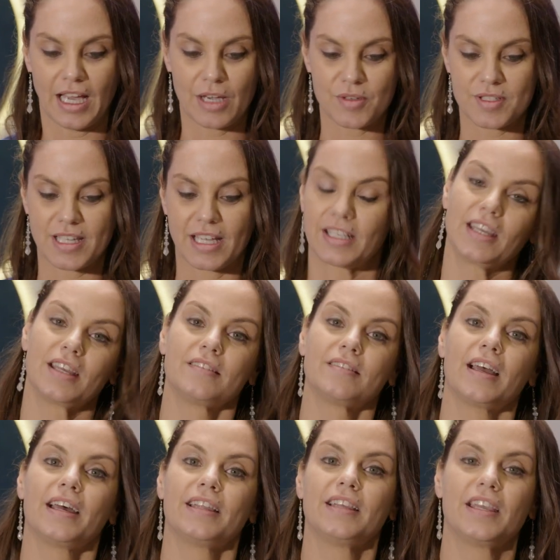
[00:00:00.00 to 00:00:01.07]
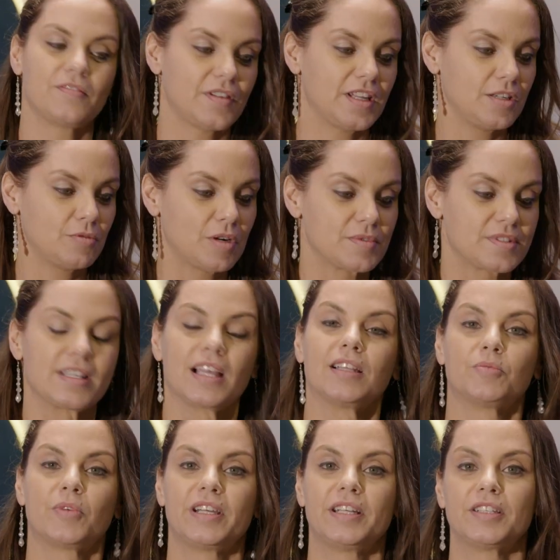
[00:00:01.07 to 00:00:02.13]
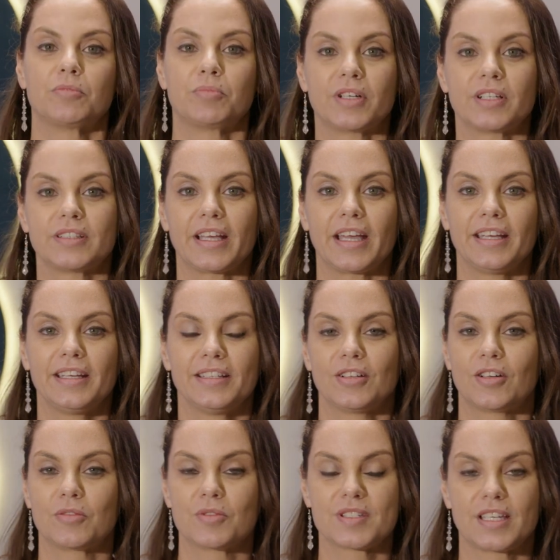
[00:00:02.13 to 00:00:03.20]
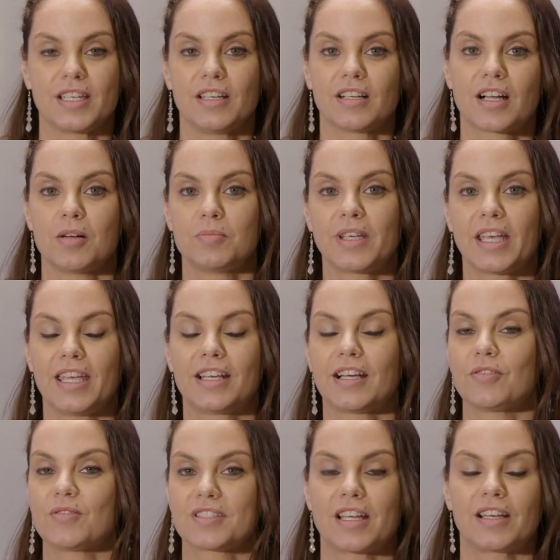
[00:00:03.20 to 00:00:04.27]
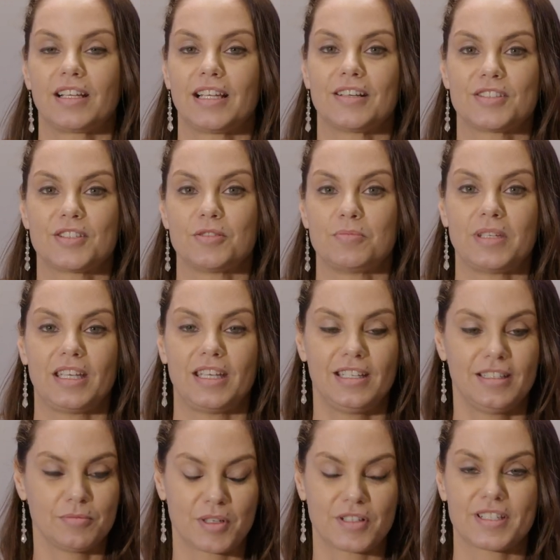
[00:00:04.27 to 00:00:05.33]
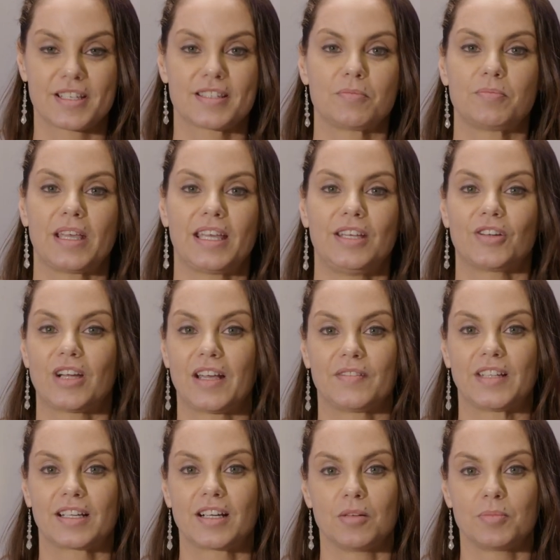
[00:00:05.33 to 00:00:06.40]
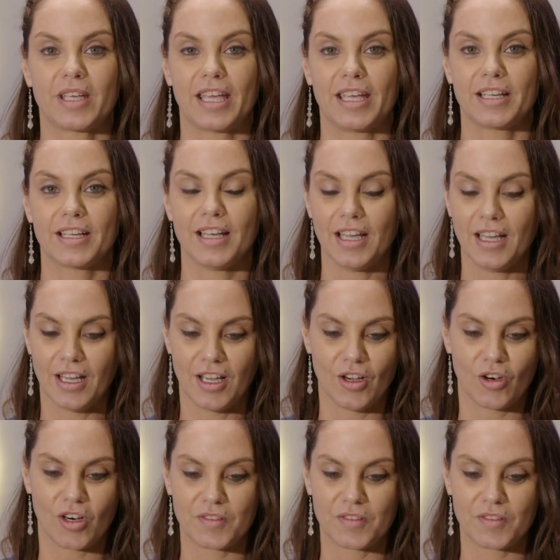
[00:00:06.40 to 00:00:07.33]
I was that kid that if anyone was celebrating their birthday or was eating a cupcake, I was not allowed to be participating or have that cupcake.